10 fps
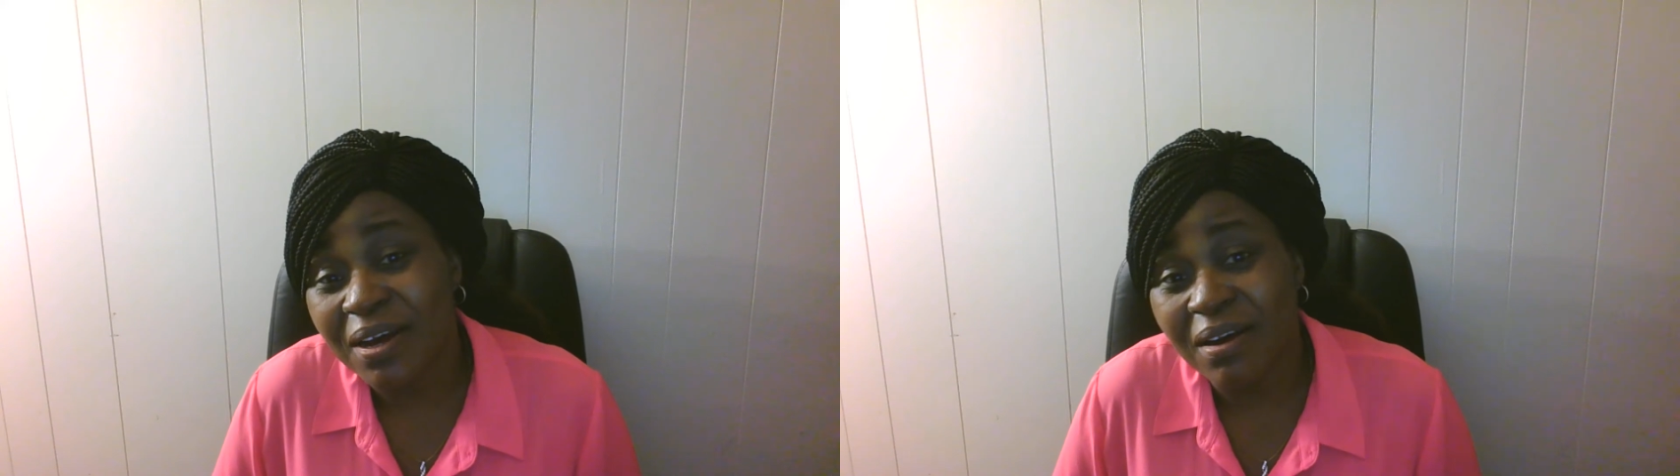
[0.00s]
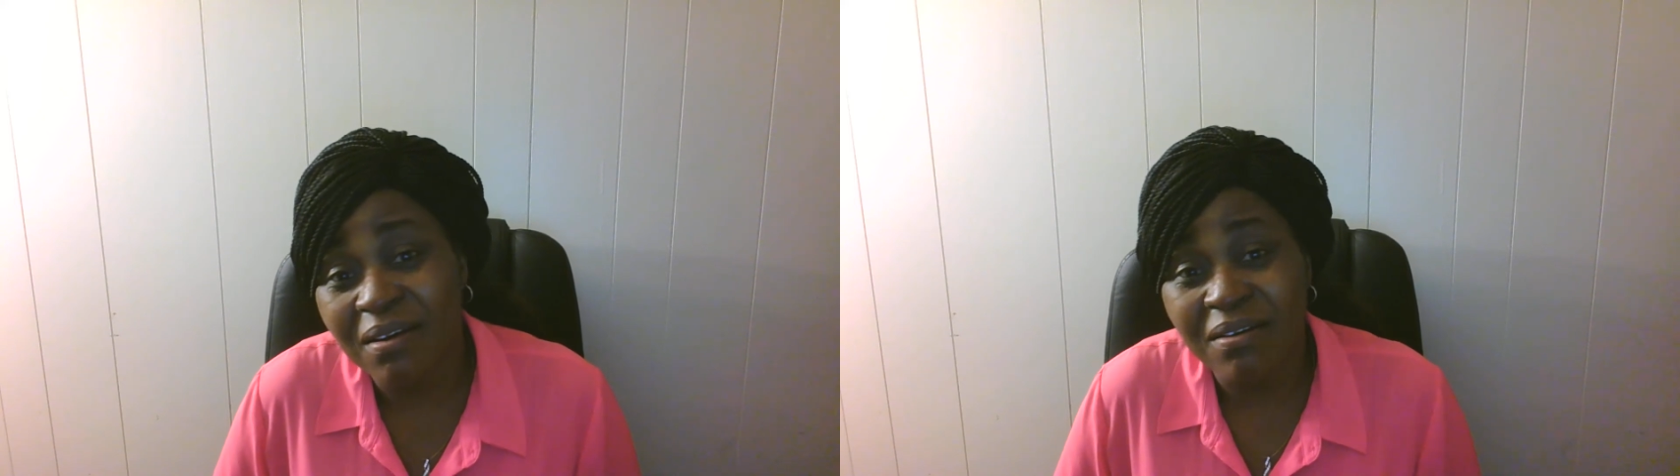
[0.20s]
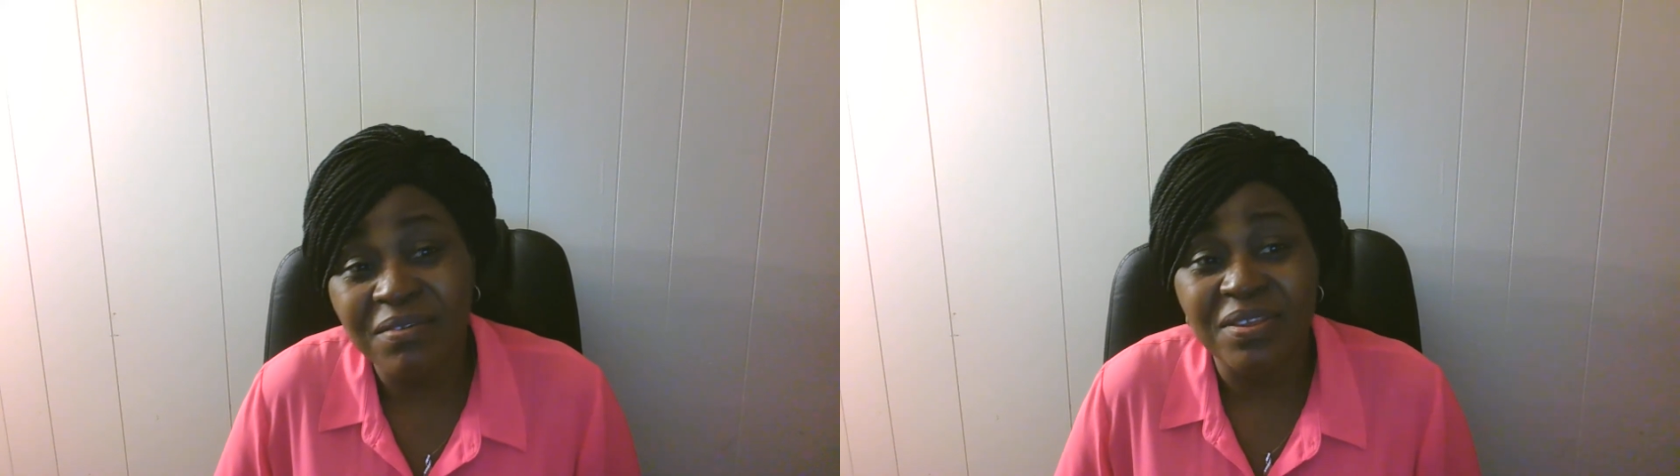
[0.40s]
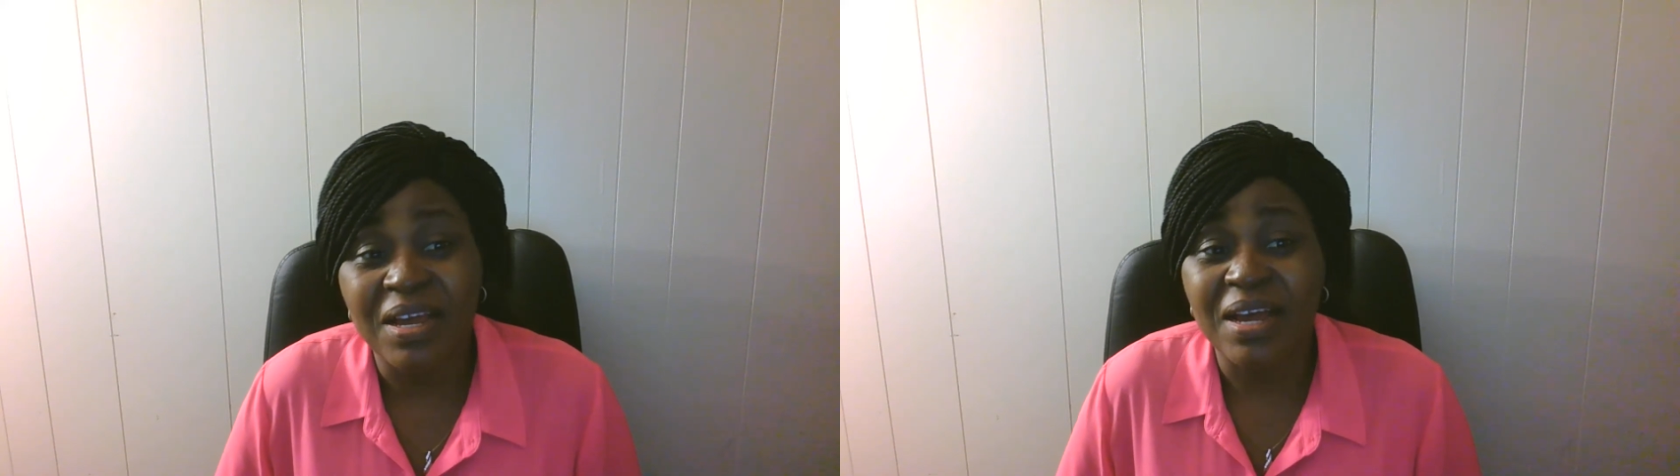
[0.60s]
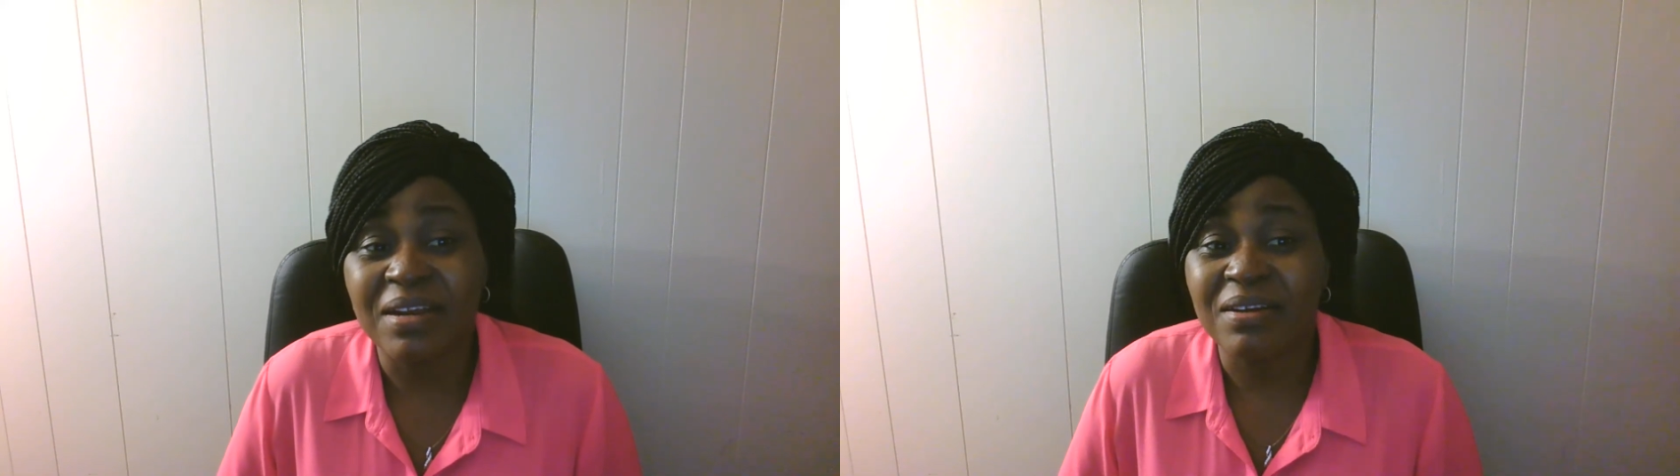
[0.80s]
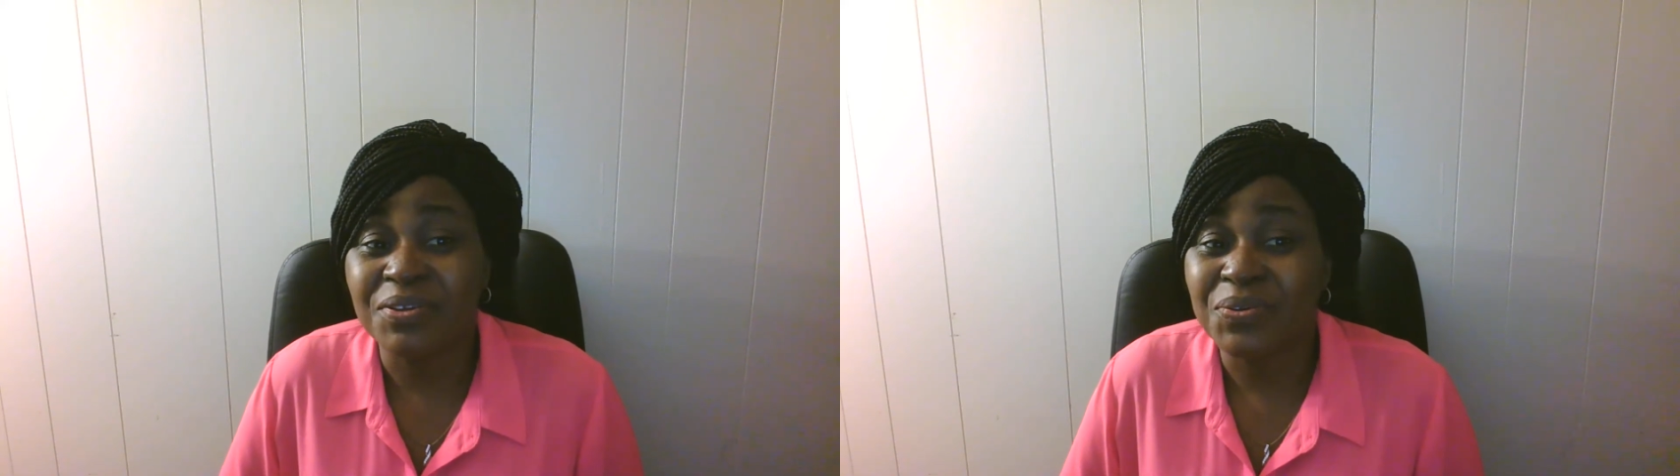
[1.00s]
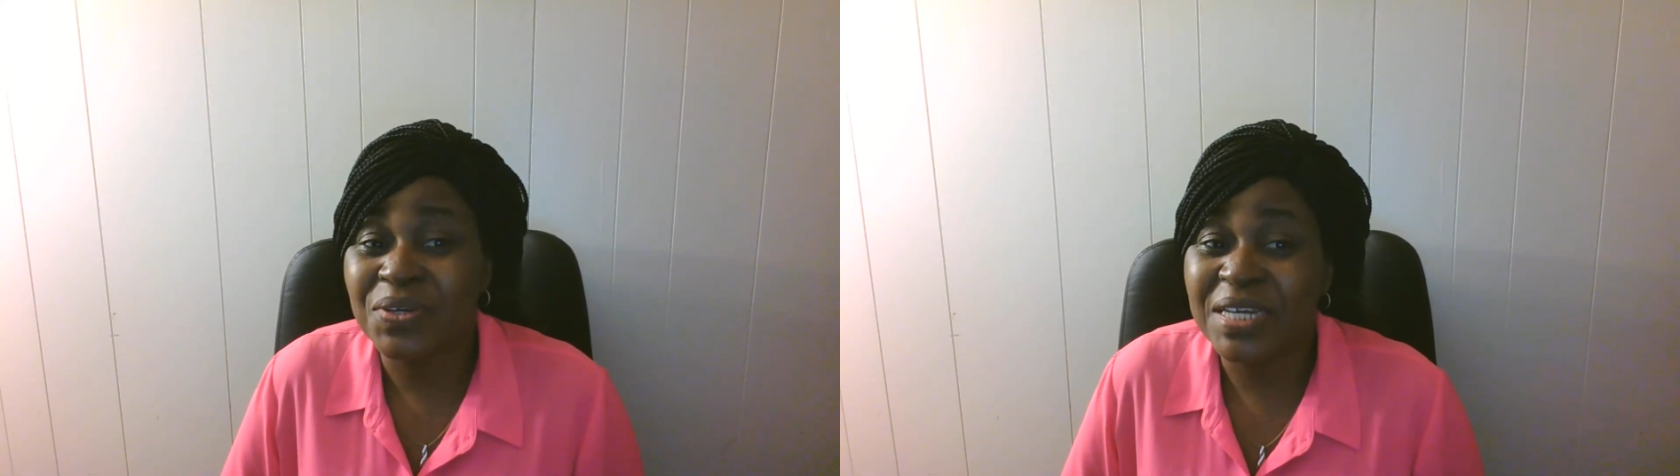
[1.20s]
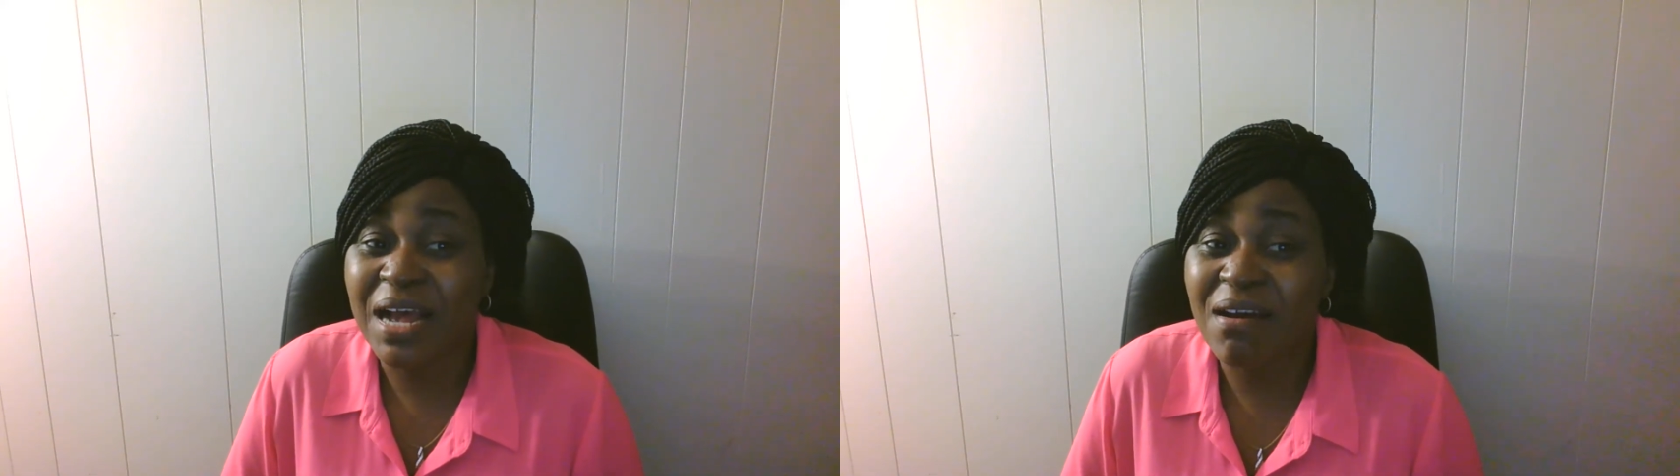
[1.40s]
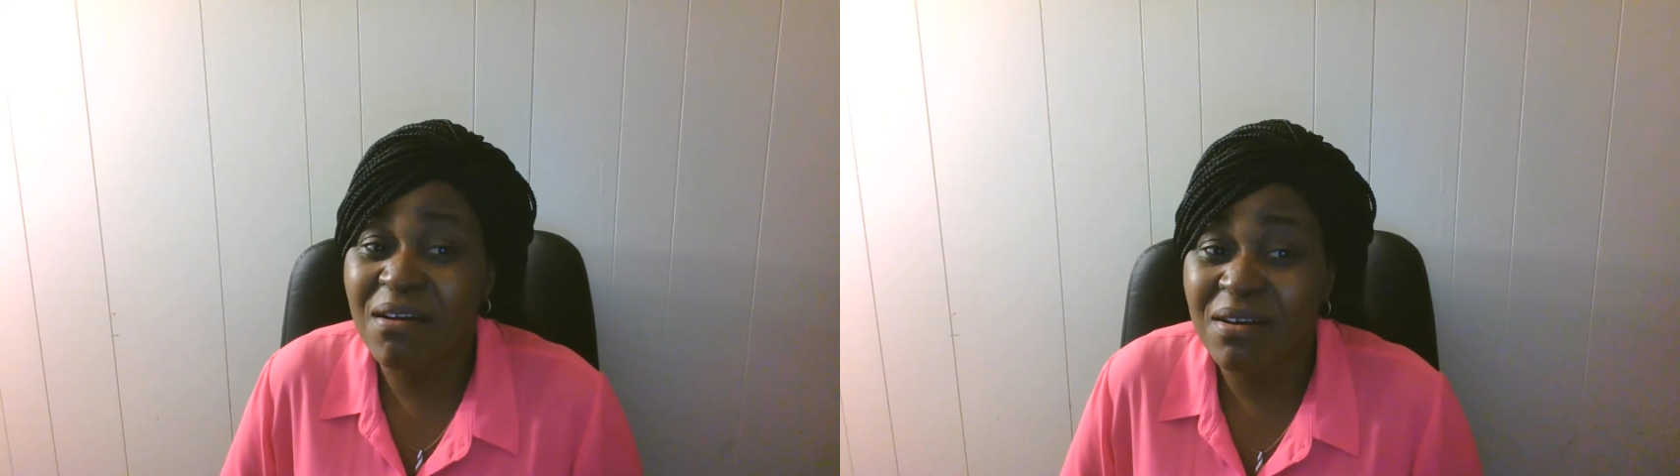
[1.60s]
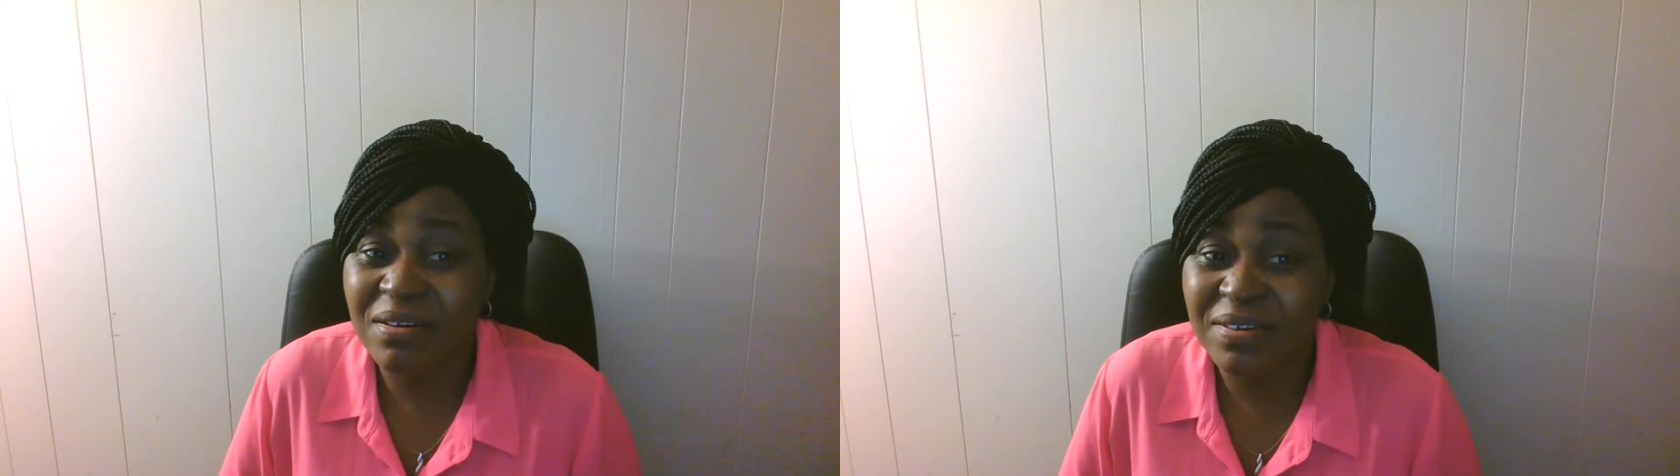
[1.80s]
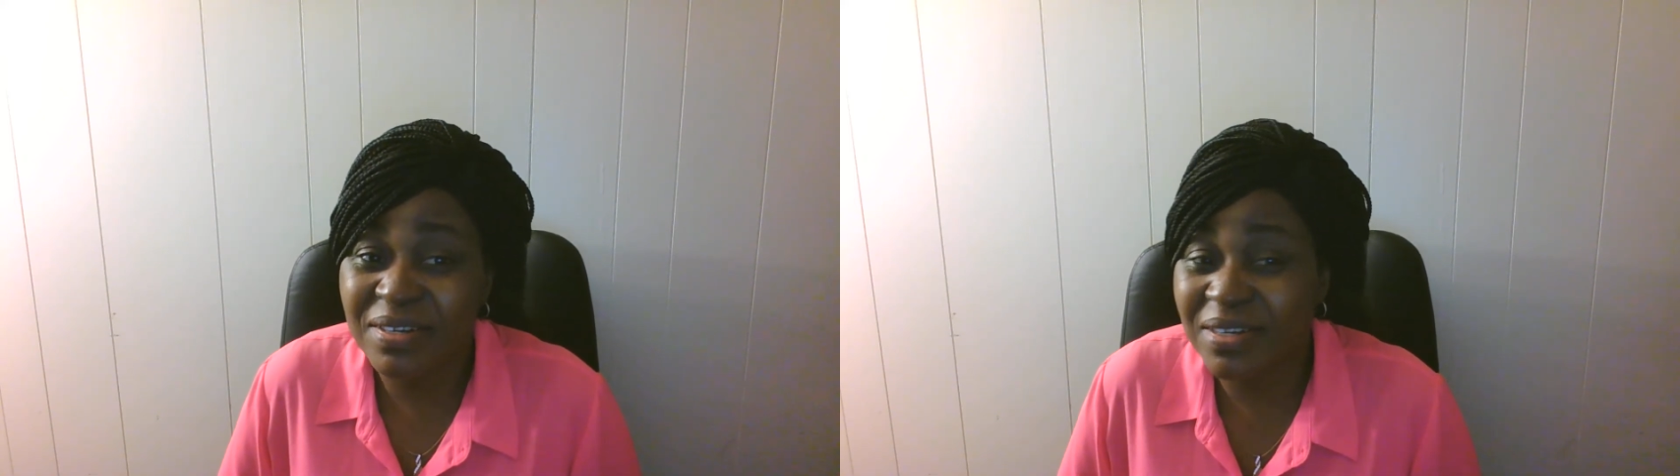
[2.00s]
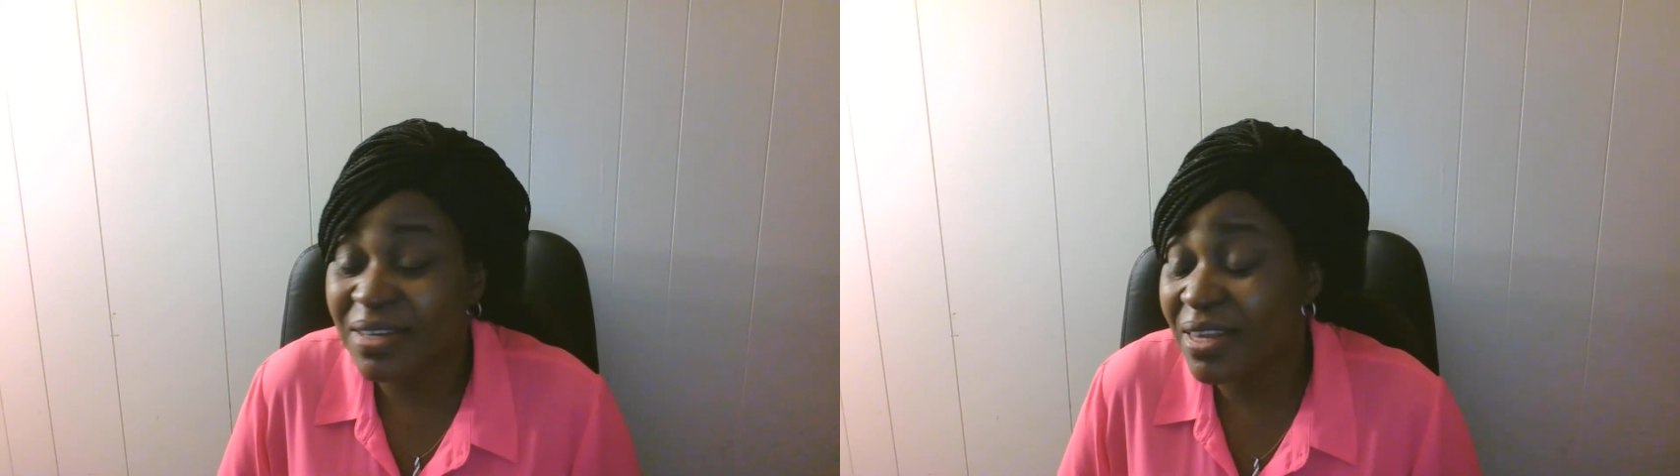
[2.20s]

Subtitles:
health and social health